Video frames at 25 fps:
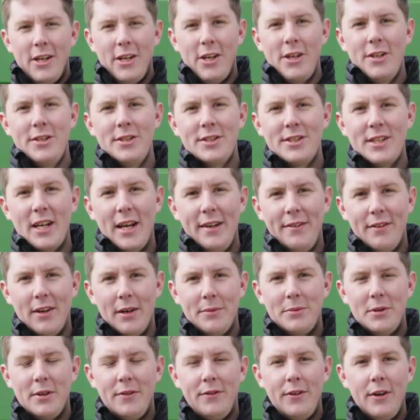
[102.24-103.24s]
you can save
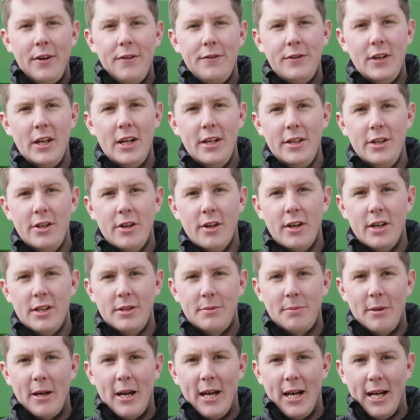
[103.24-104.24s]
up to 15
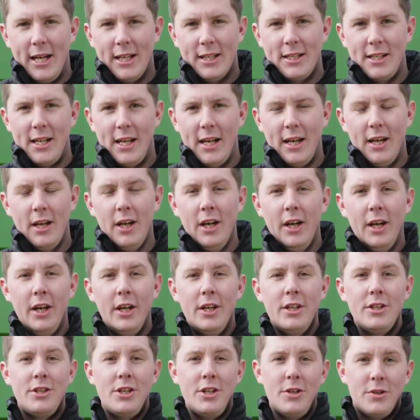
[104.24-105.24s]
euros per hectare
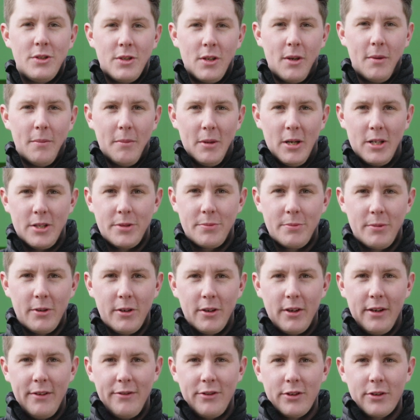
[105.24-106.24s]
due to a much
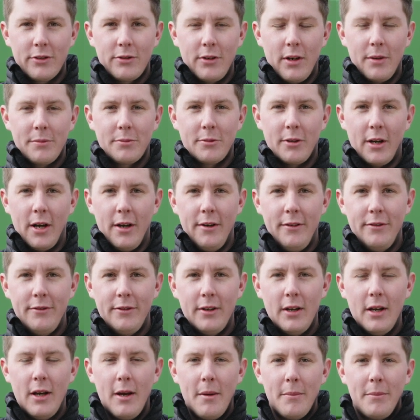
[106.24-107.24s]
more even crop
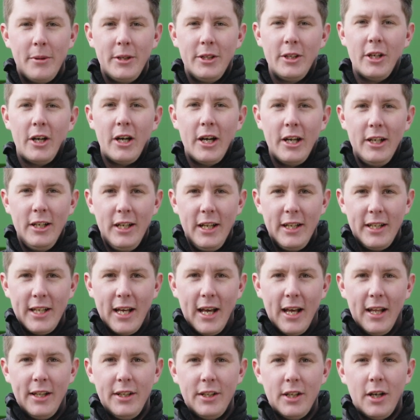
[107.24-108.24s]
growth. But not only
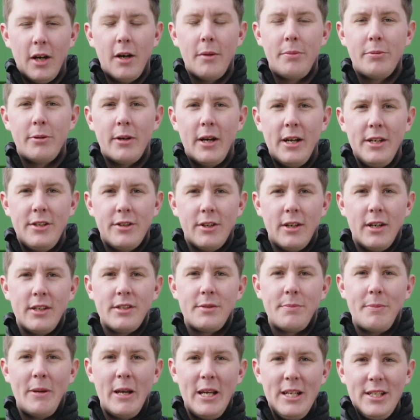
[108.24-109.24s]
that, the operator
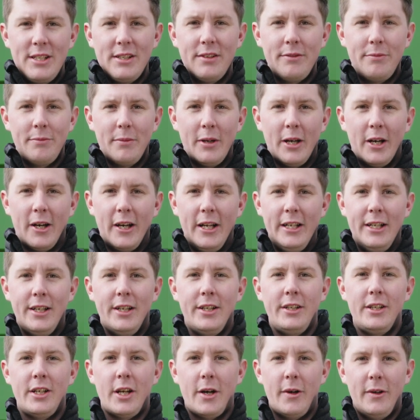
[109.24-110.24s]
has peace of mind
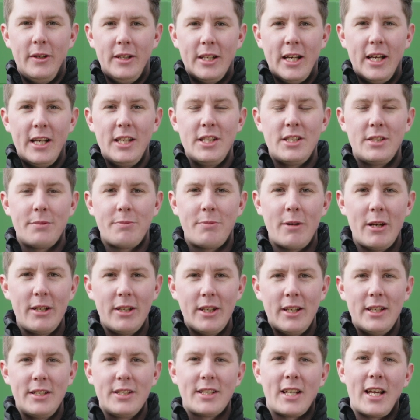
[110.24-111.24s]
knowing that his
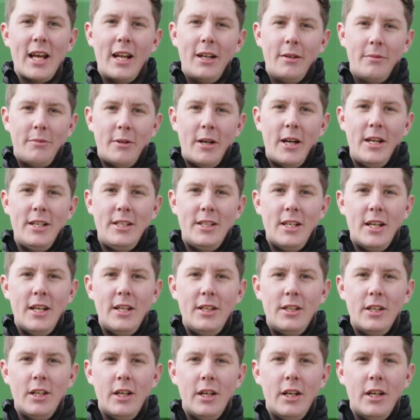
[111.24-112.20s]
spreader is calibrated